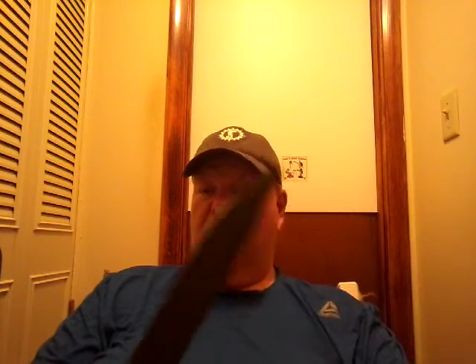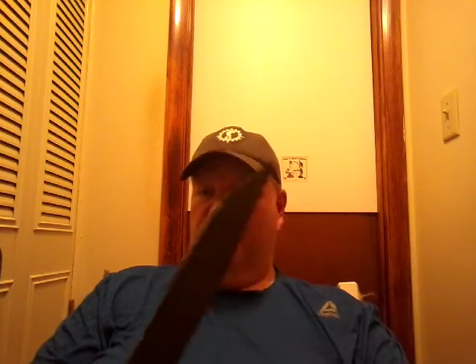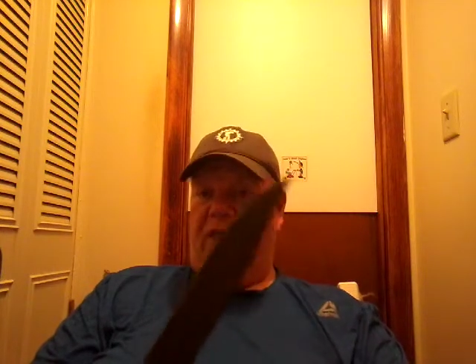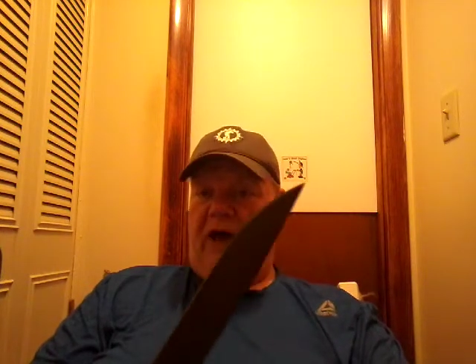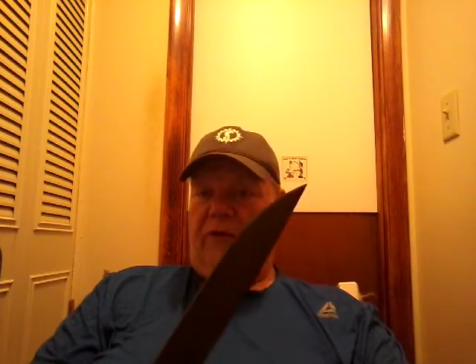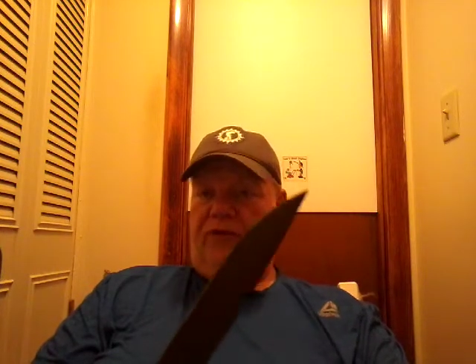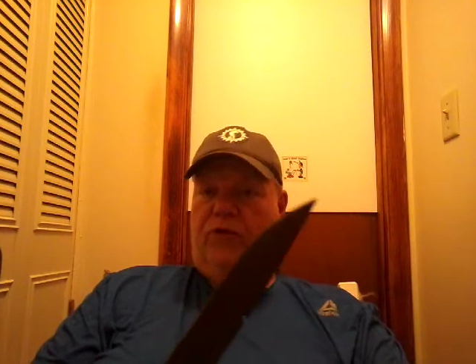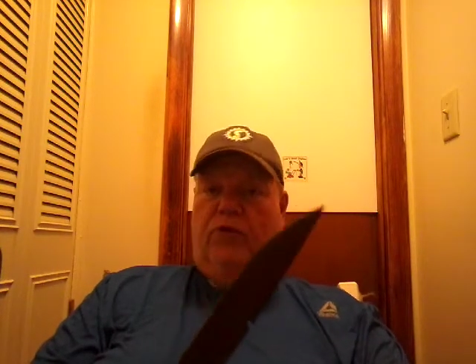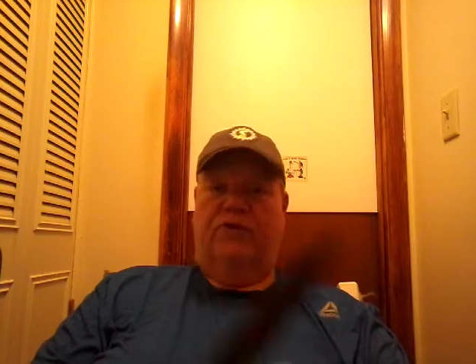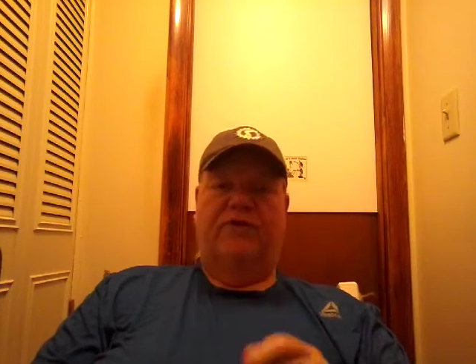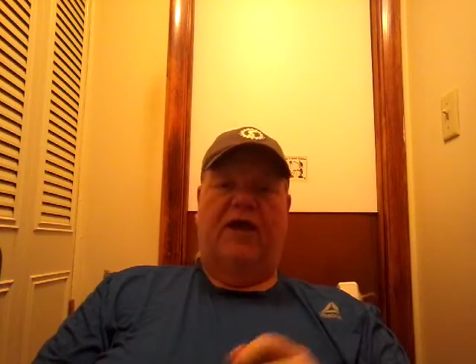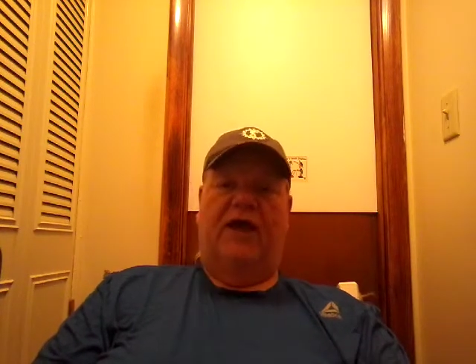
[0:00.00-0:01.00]
that was
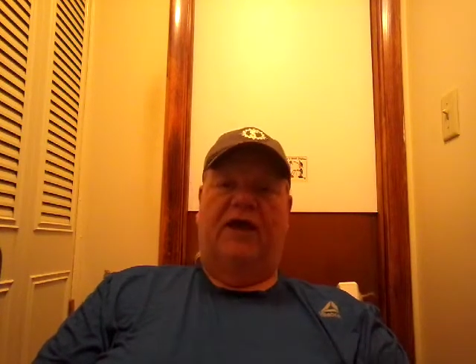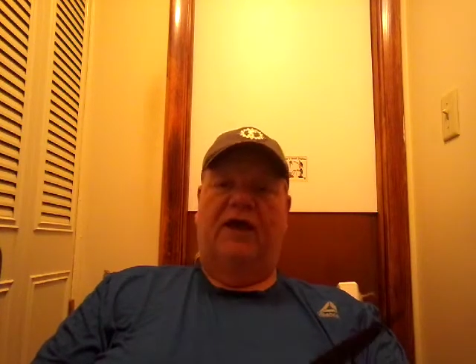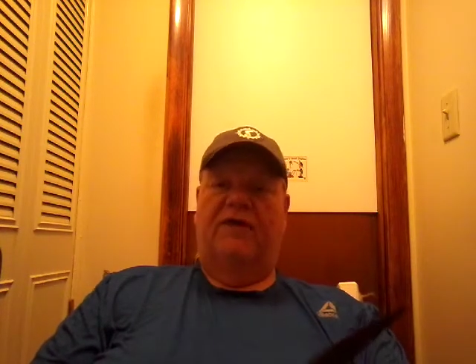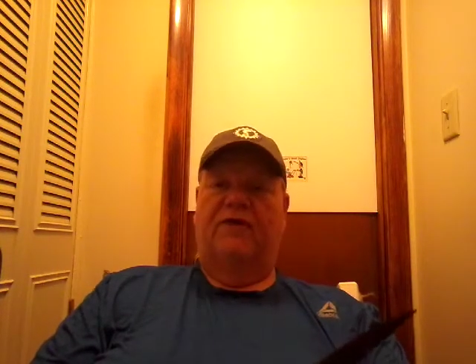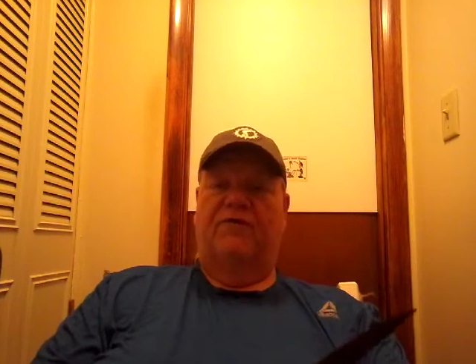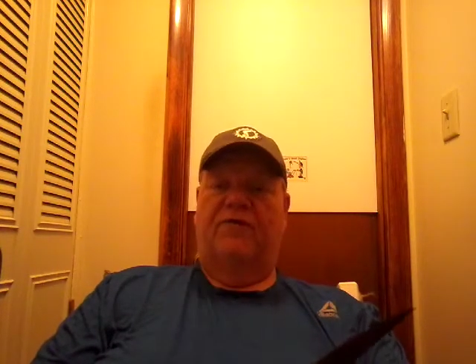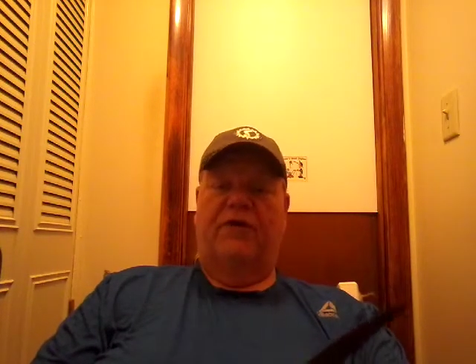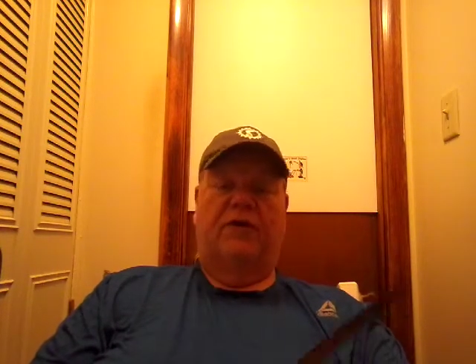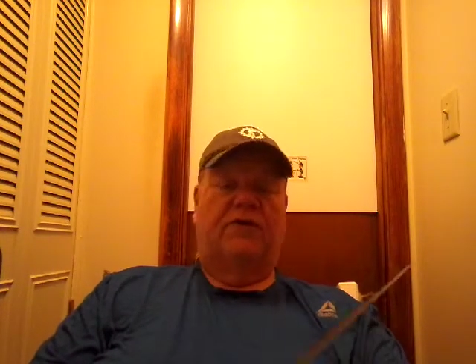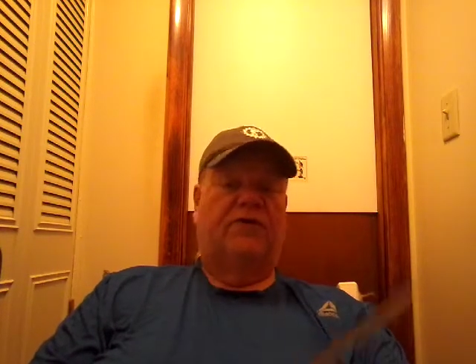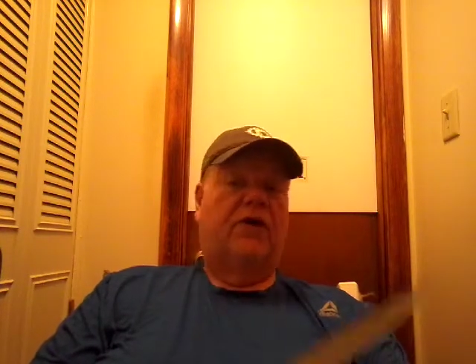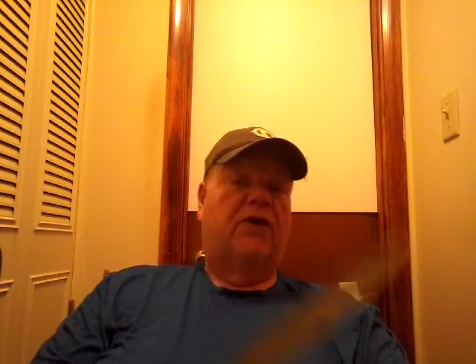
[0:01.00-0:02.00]
worth taking in the
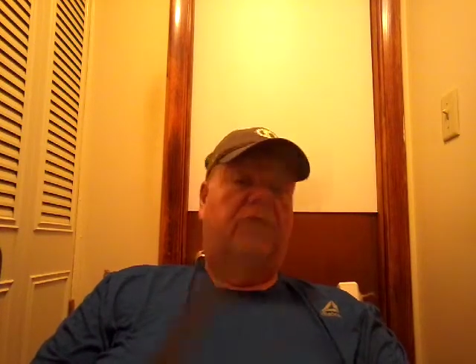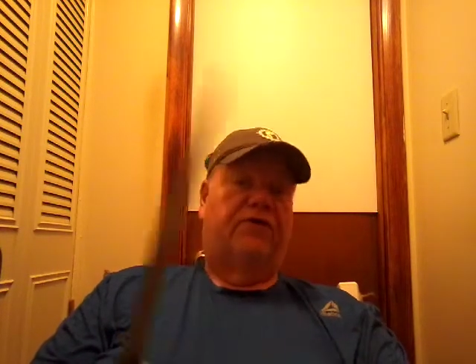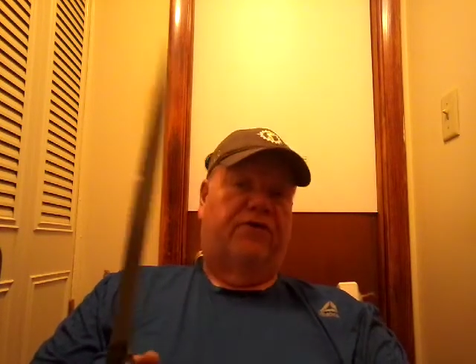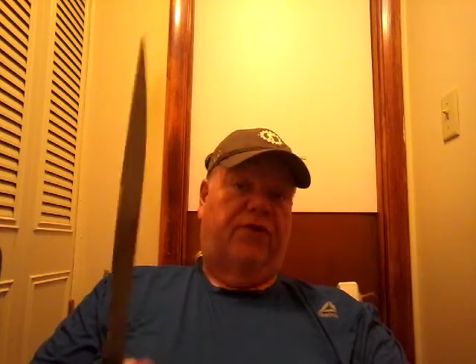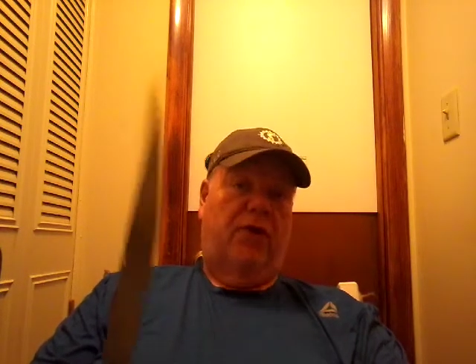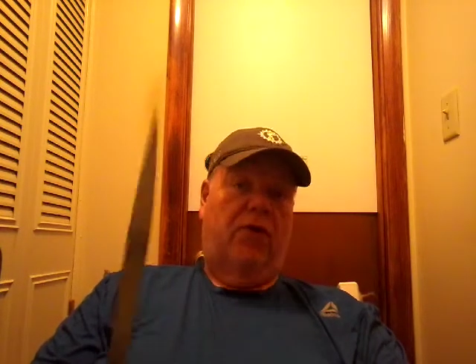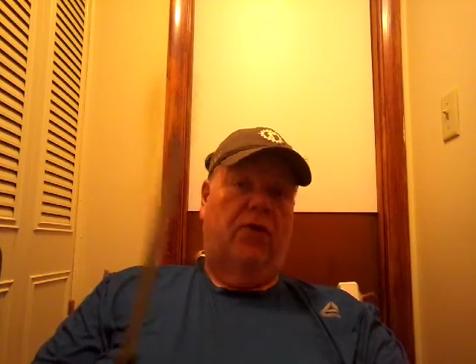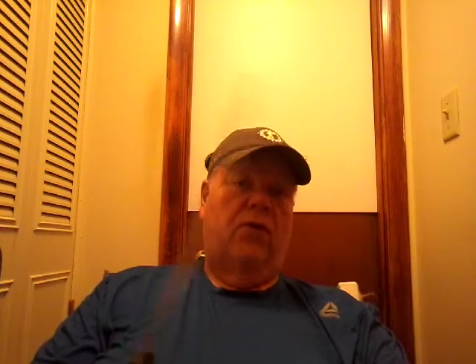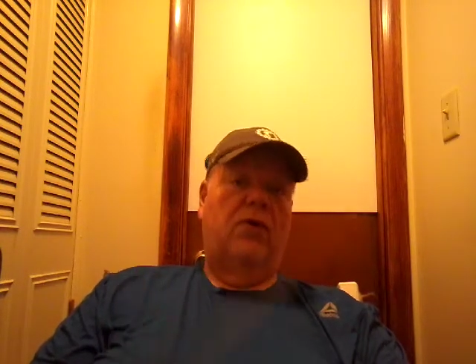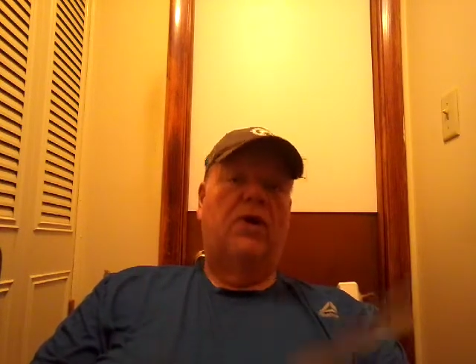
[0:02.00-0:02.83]
field. So,